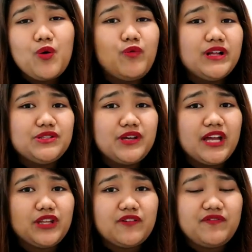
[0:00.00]
Once you
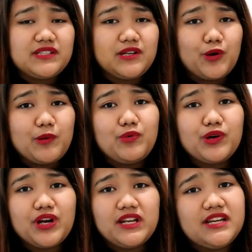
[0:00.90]
get your visa or
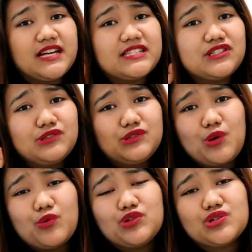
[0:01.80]
book your tickets,
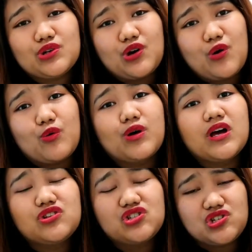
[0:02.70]
don't go
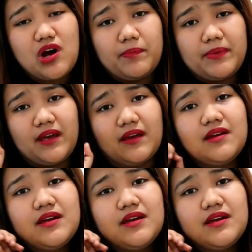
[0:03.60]
shopping.